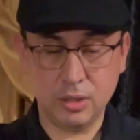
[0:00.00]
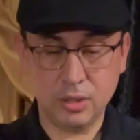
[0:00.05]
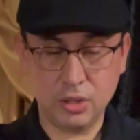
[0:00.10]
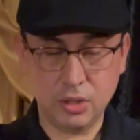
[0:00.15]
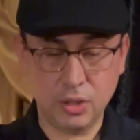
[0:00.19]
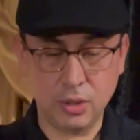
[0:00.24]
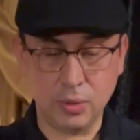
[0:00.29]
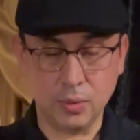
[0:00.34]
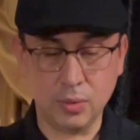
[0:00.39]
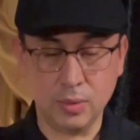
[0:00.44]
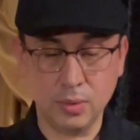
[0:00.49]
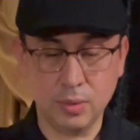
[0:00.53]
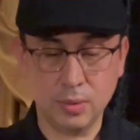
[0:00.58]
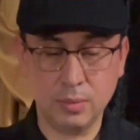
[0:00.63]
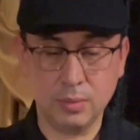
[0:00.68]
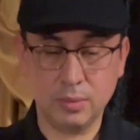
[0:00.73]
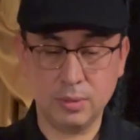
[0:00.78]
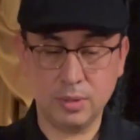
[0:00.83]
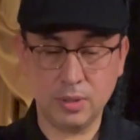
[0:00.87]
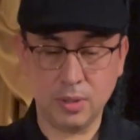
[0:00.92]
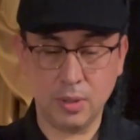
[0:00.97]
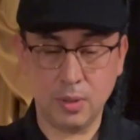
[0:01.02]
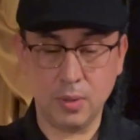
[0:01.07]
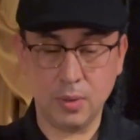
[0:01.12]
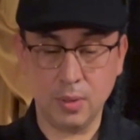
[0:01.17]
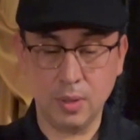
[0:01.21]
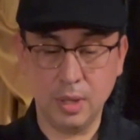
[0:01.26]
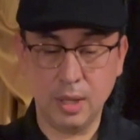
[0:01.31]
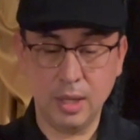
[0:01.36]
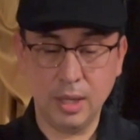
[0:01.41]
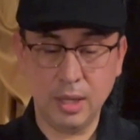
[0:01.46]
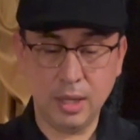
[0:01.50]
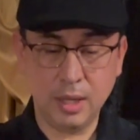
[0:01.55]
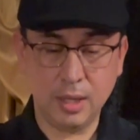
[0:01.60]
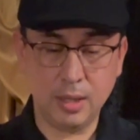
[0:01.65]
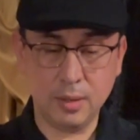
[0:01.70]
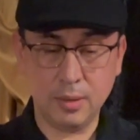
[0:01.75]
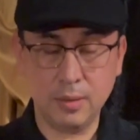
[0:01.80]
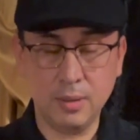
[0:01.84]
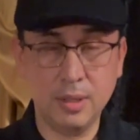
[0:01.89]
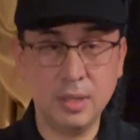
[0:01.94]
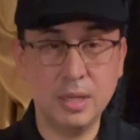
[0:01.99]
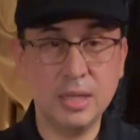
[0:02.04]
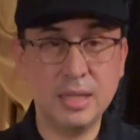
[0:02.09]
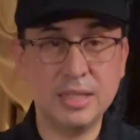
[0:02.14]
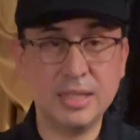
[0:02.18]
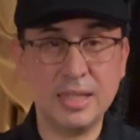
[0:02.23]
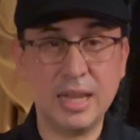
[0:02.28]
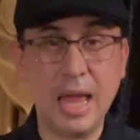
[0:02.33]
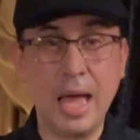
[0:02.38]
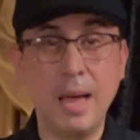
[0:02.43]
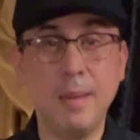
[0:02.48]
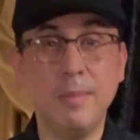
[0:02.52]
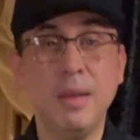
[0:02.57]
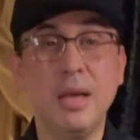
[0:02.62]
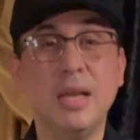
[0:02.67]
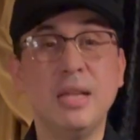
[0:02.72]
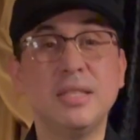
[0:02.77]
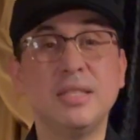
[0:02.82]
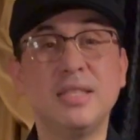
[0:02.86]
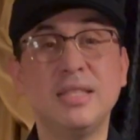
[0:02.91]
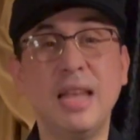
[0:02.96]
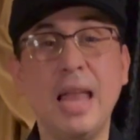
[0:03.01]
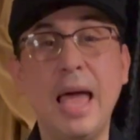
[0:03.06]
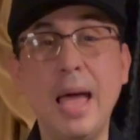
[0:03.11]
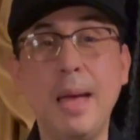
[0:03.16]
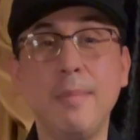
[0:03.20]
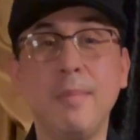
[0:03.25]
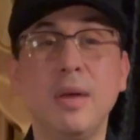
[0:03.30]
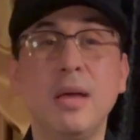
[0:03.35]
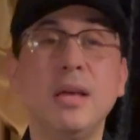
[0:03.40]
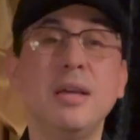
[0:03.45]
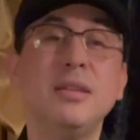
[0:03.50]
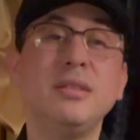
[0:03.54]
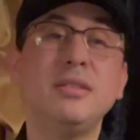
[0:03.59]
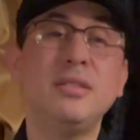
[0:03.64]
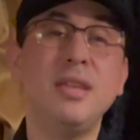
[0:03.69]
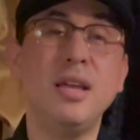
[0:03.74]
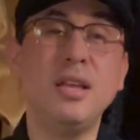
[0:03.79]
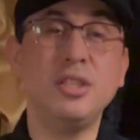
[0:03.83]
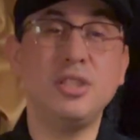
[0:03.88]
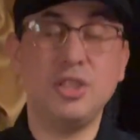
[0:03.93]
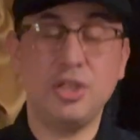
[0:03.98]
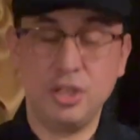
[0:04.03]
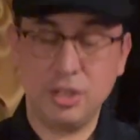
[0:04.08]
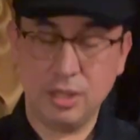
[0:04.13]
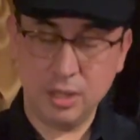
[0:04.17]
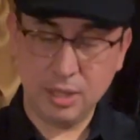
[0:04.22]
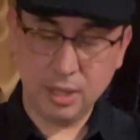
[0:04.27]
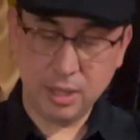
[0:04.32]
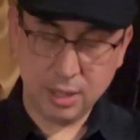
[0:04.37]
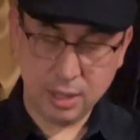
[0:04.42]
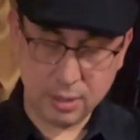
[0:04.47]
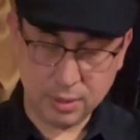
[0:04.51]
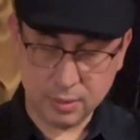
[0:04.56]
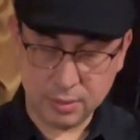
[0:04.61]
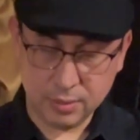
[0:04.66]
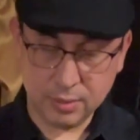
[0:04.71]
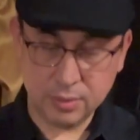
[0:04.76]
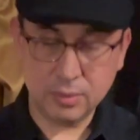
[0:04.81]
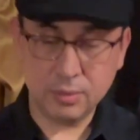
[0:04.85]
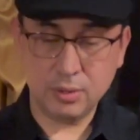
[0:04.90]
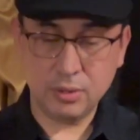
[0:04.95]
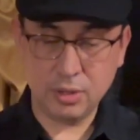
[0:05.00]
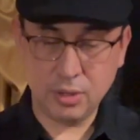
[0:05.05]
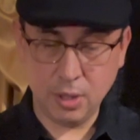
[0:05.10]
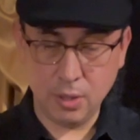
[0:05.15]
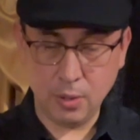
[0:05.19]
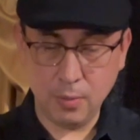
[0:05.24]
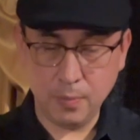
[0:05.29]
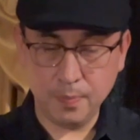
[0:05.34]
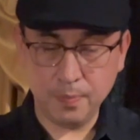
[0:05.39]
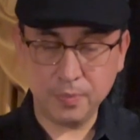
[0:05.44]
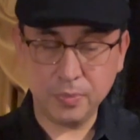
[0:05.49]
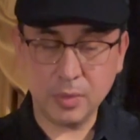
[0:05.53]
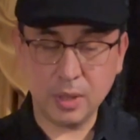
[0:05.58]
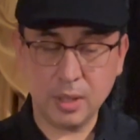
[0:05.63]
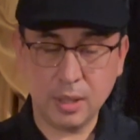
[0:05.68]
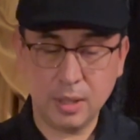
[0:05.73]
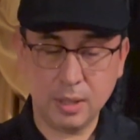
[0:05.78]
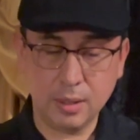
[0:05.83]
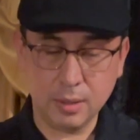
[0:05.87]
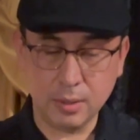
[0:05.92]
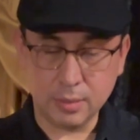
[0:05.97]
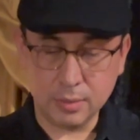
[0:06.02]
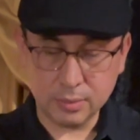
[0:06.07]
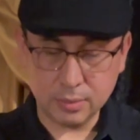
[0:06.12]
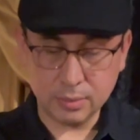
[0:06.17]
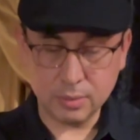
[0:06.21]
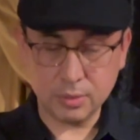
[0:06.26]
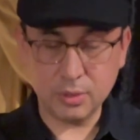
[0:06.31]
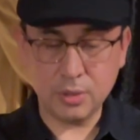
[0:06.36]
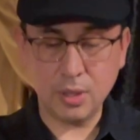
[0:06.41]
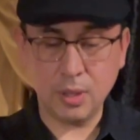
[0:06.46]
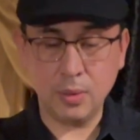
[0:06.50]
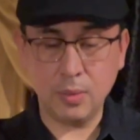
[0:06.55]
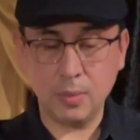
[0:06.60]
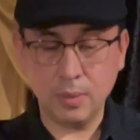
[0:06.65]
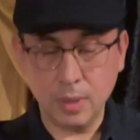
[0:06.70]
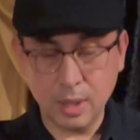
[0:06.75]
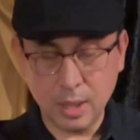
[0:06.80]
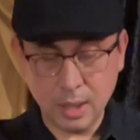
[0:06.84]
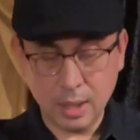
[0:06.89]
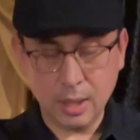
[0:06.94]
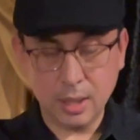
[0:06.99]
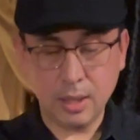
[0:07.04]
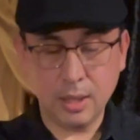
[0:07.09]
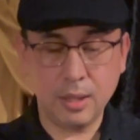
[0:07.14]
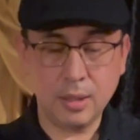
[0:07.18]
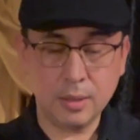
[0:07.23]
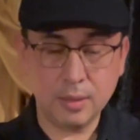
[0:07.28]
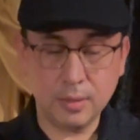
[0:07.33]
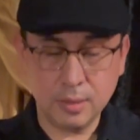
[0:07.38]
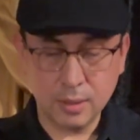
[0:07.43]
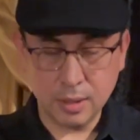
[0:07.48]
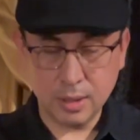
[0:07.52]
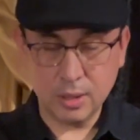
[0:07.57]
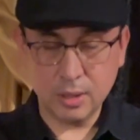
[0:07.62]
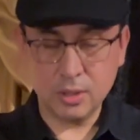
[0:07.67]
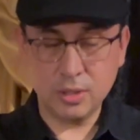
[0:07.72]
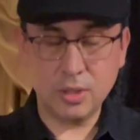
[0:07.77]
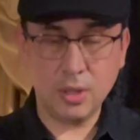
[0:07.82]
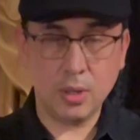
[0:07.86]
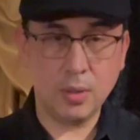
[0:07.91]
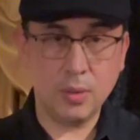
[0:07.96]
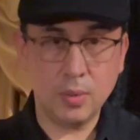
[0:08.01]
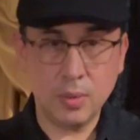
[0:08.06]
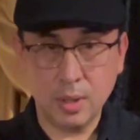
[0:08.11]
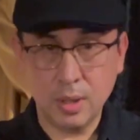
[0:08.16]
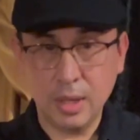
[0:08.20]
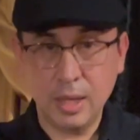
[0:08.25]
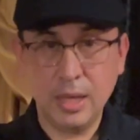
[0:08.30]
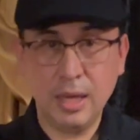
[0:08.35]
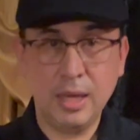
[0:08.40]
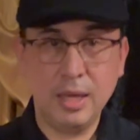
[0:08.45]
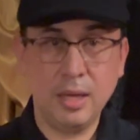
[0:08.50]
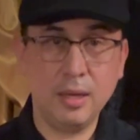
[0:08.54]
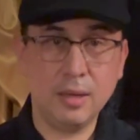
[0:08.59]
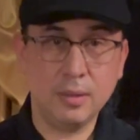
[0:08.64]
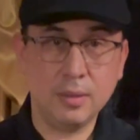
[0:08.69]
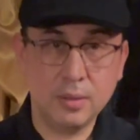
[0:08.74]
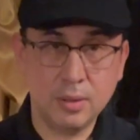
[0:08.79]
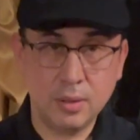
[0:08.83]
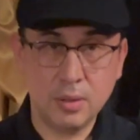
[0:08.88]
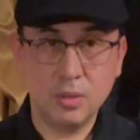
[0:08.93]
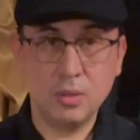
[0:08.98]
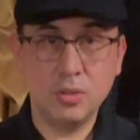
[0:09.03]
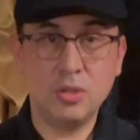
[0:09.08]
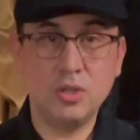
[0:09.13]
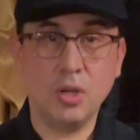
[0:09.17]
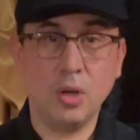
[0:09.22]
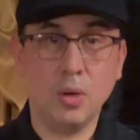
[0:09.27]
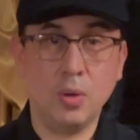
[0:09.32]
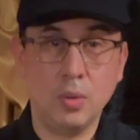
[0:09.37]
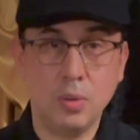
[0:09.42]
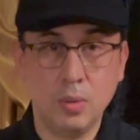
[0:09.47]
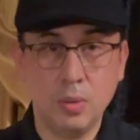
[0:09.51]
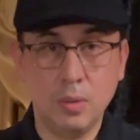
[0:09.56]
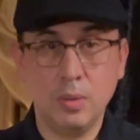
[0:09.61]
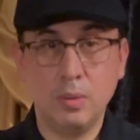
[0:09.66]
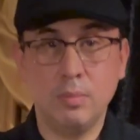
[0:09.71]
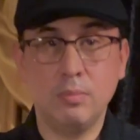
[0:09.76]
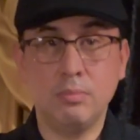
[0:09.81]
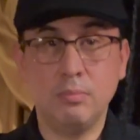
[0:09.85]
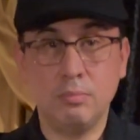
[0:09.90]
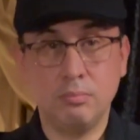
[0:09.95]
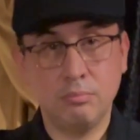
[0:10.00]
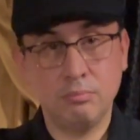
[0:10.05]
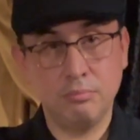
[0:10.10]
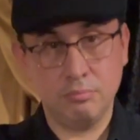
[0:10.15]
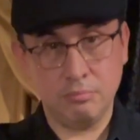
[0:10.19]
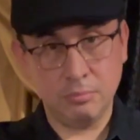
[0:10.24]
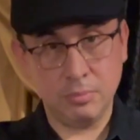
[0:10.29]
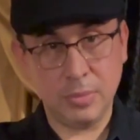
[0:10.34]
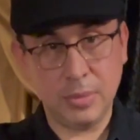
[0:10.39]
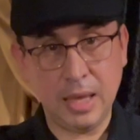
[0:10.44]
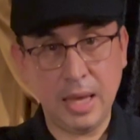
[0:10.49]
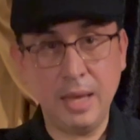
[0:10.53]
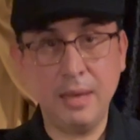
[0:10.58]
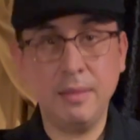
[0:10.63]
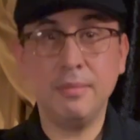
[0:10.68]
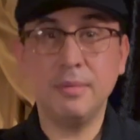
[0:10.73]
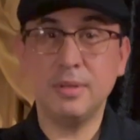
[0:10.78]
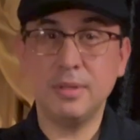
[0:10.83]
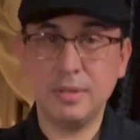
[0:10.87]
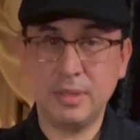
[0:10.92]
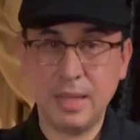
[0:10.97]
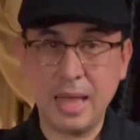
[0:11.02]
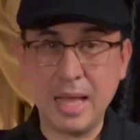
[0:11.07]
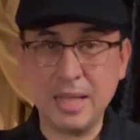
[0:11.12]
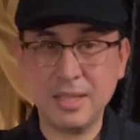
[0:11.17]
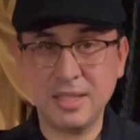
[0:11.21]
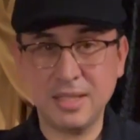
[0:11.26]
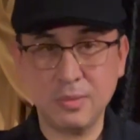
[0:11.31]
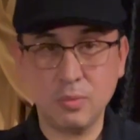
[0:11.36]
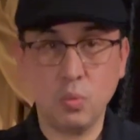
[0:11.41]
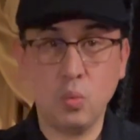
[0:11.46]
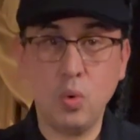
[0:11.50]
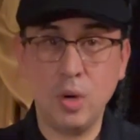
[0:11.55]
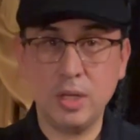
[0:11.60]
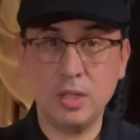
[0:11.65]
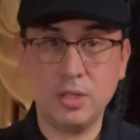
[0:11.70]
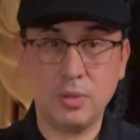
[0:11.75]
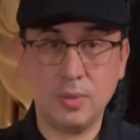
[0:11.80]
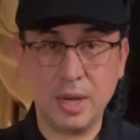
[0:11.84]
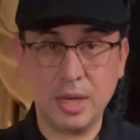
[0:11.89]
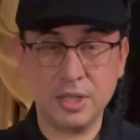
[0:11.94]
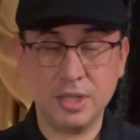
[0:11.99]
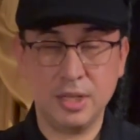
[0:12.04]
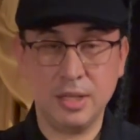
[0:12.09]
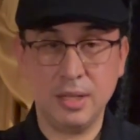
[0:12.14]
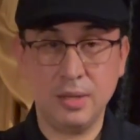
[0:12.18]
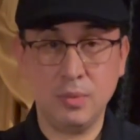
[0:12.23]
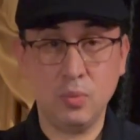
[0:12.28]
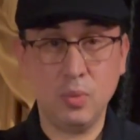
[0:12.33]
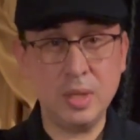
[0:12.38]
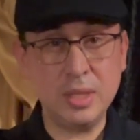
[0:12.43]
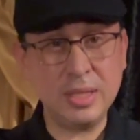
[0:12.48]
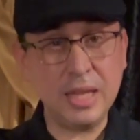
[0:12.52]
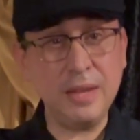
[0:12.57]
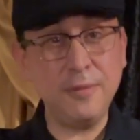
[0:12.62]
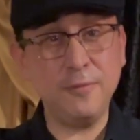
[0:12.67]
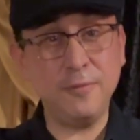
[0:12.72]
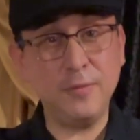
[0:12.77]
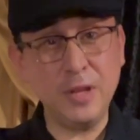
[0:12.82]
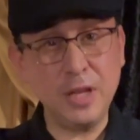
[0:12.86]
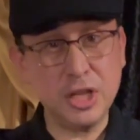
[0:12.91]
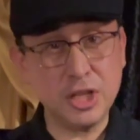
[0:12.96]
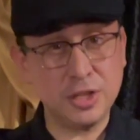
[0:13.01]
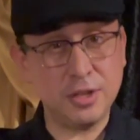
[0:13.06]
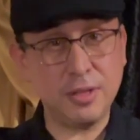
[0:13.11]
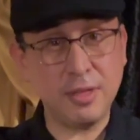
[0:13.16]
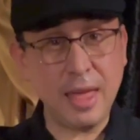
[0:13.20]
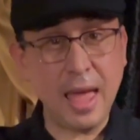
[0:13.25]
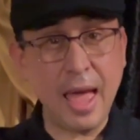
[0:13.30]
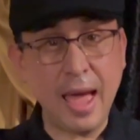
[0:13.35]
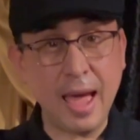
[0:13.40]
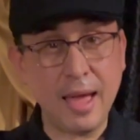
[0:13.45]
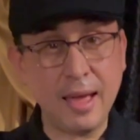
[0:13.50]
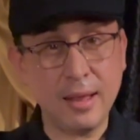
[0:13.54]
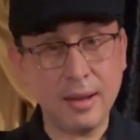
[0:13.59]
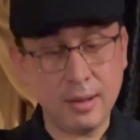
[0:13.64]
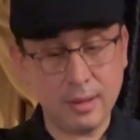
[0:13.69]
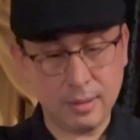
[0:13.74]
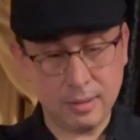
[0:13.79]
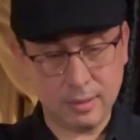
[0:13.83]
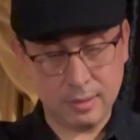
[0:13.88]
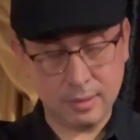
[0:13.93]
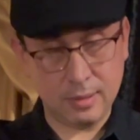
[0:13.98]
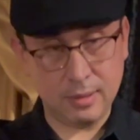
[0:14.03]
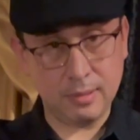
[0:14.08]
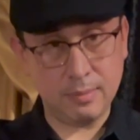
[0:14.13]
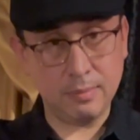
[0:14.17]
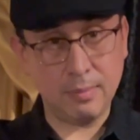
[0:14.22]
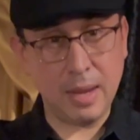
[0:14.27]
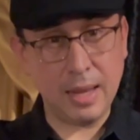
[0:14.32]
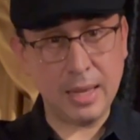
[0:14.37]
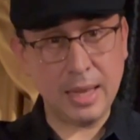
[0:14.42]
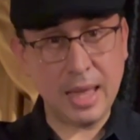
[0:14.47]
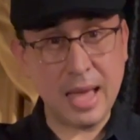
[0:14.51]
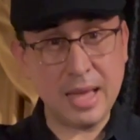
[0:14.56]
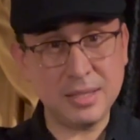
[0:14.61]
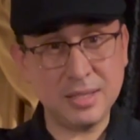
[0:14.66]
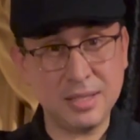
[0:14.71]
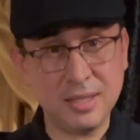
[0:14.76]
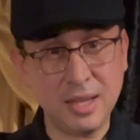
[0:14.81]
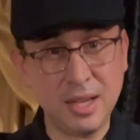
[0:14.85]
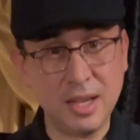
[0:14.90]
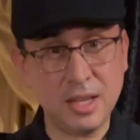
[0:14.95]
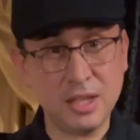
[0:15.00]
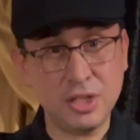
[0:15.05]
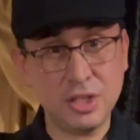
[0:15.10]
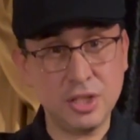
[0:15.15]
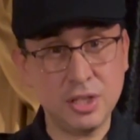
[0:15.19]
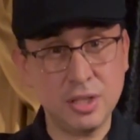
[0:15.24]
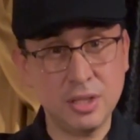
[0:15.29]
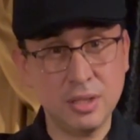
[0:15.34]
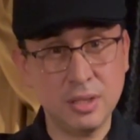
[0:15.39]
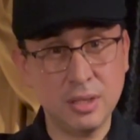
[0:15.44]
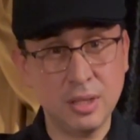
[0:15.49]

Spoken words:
2. Toe, heel, slap, slap, touch, heel, toe, heel, toe, heel, toe, heel, toe. Okay, that's one direction. And once I finish that, my last touch,